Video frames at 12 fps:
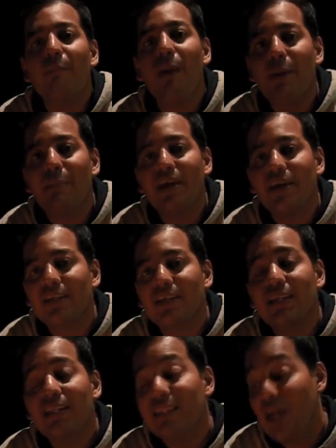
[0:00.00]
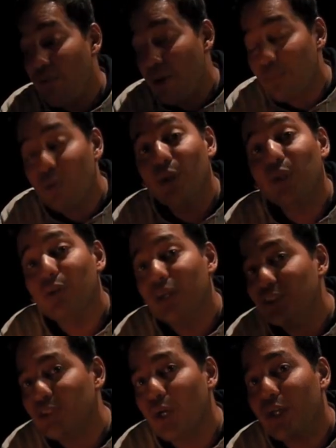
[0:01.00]
Bye bye. Now I'm going to
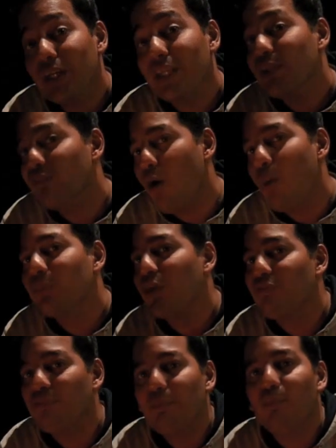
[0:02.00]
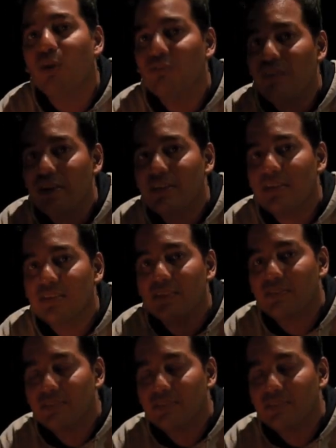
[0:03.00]
enjoy the warmth of my bonfire.